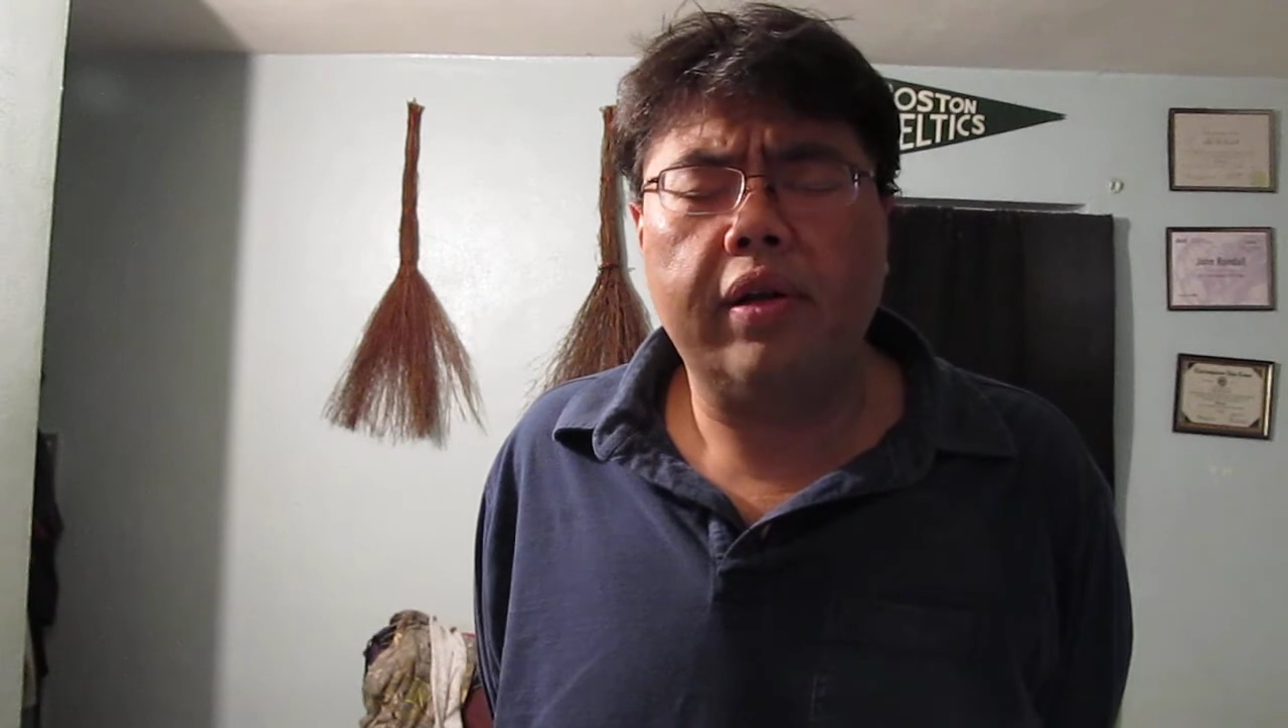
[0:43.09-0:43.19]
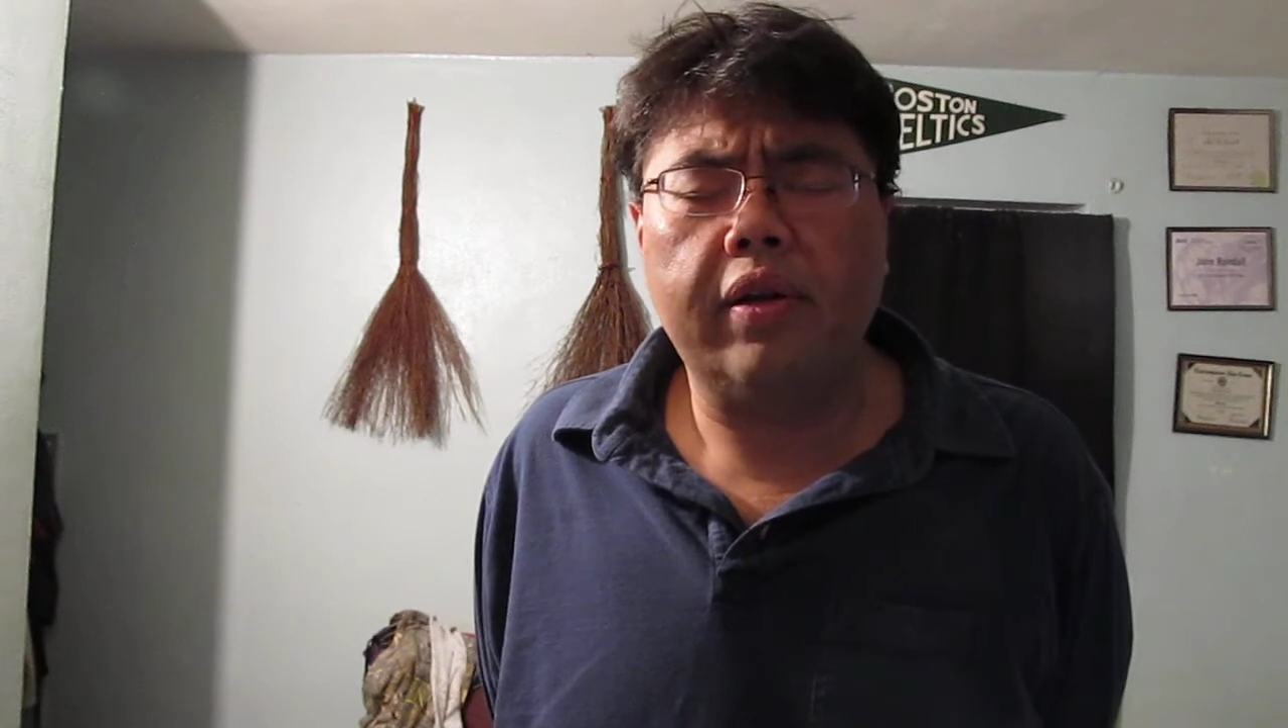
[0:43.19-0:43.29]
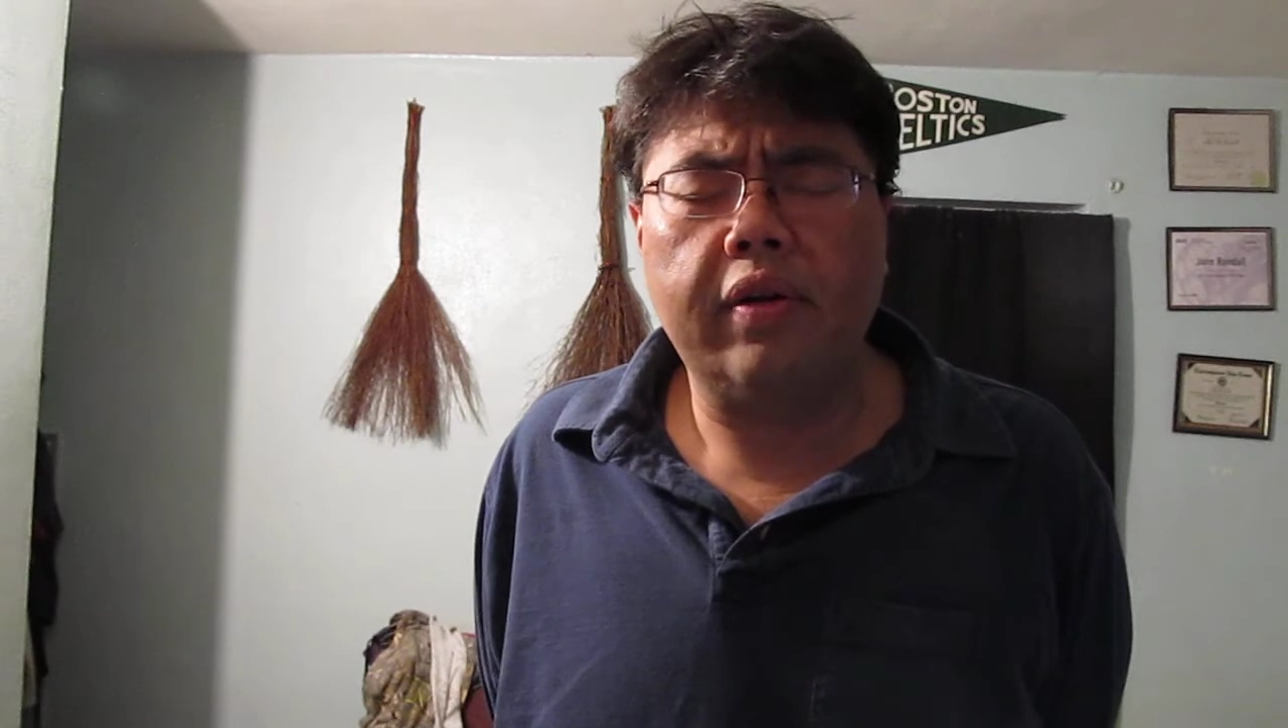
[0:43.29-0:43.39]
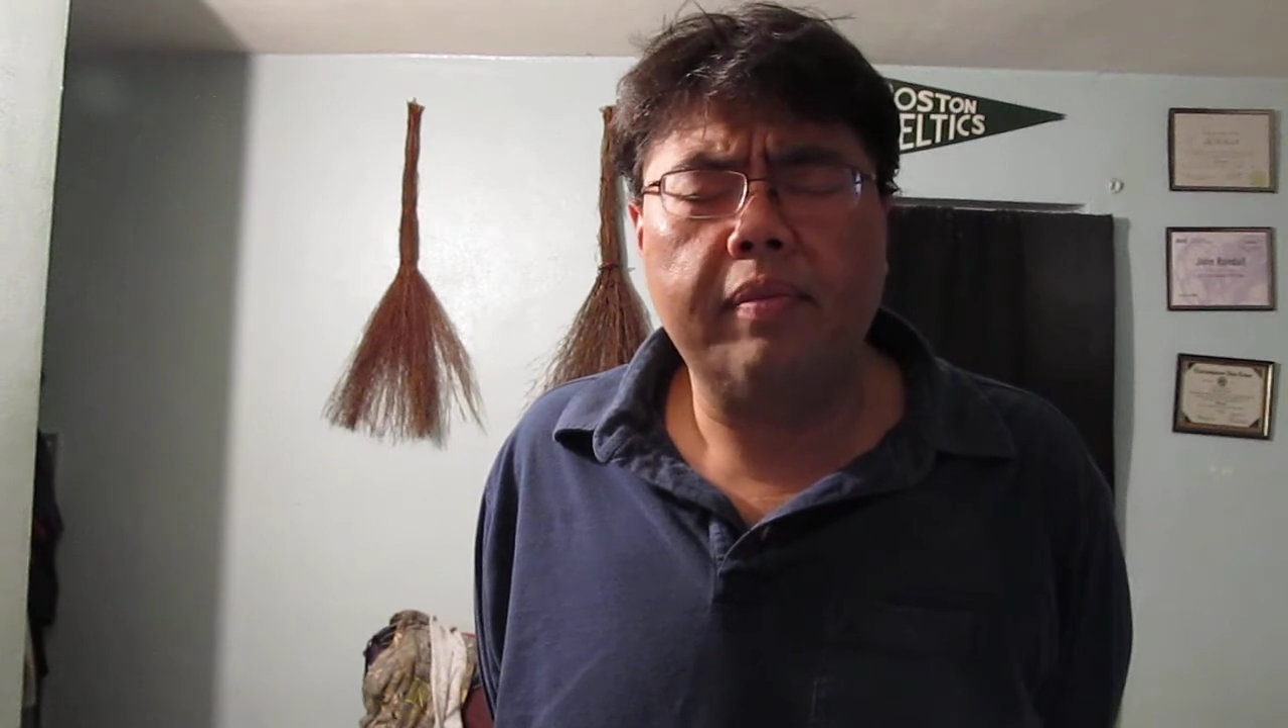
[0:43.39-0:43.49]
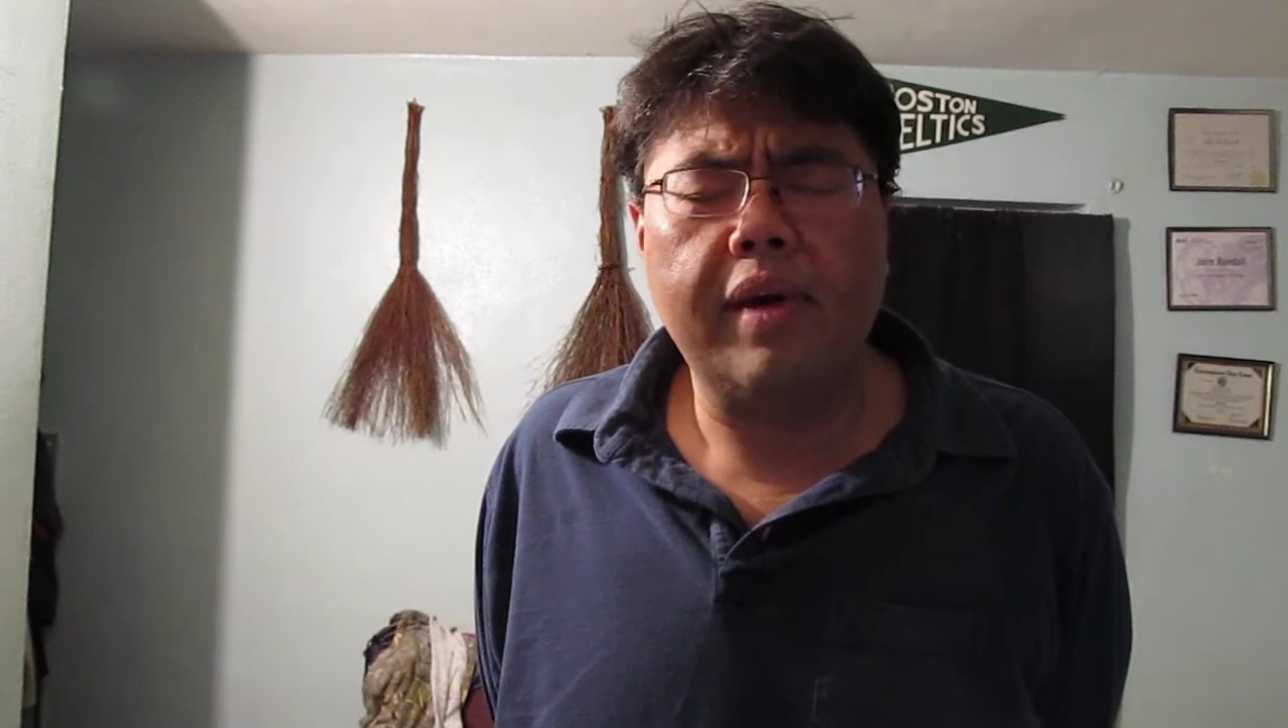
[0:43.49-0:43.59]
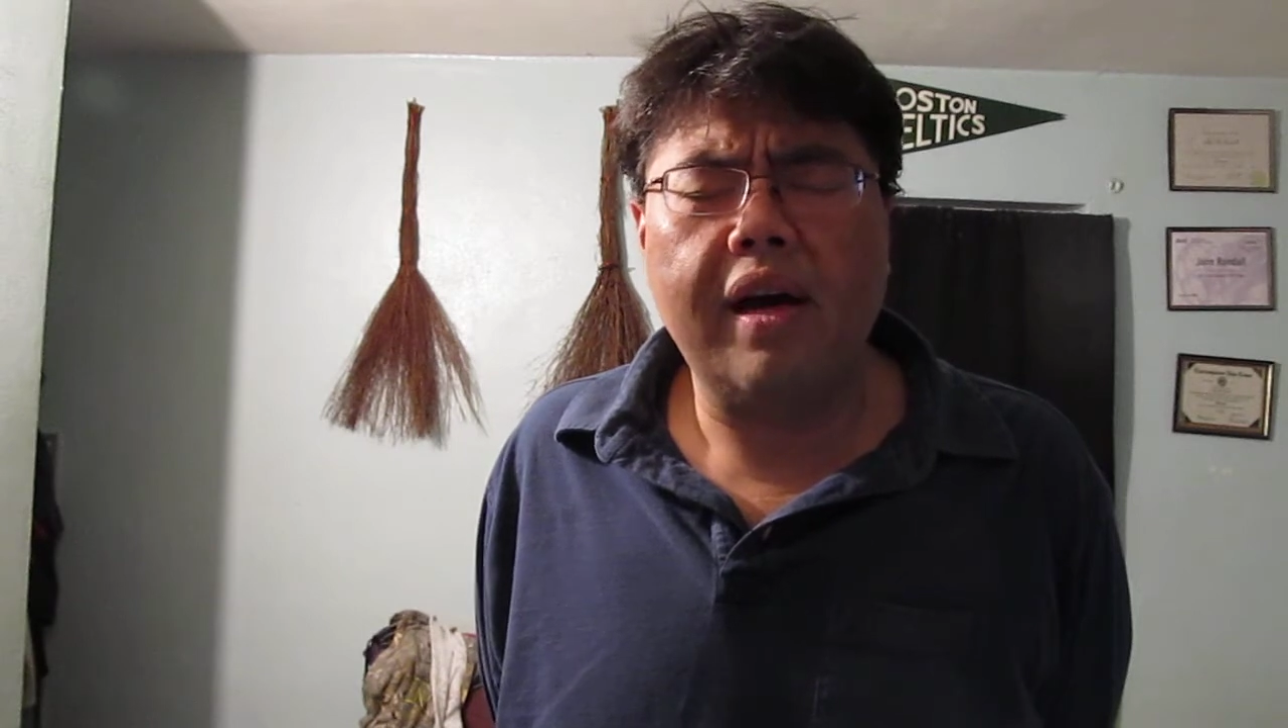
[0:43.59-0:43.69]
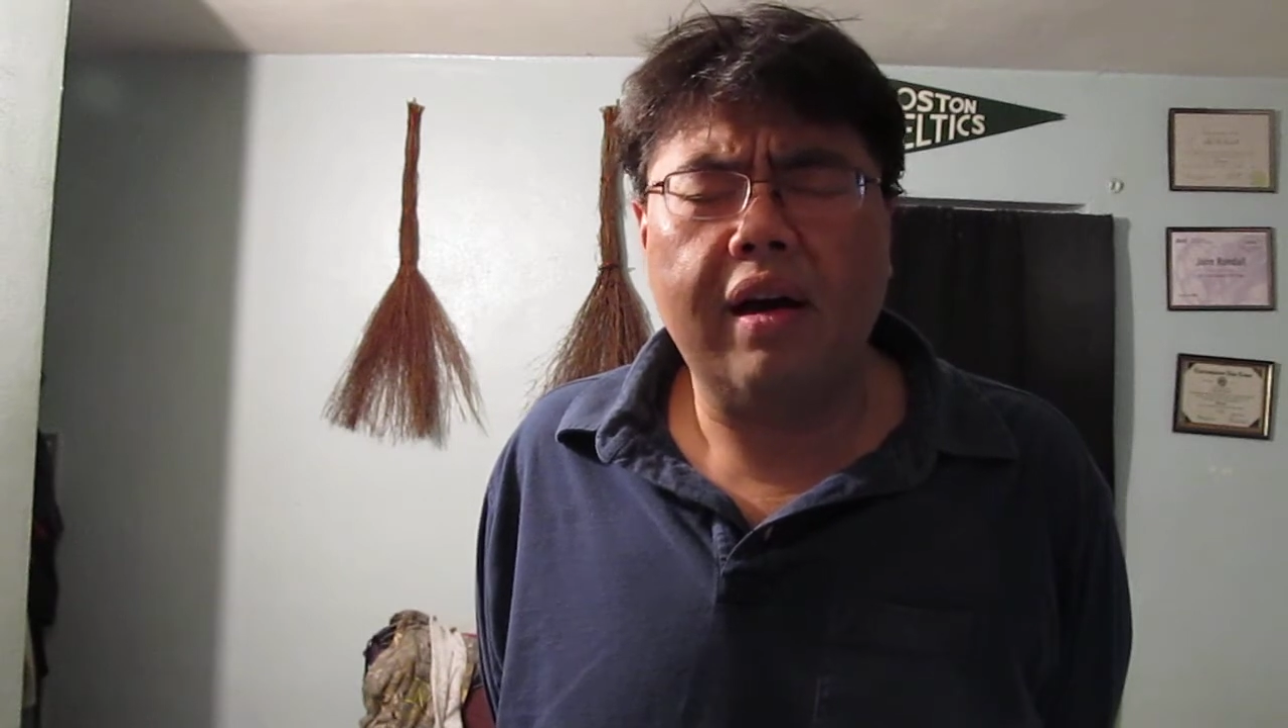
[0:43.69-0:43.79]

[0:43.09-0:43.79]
her in my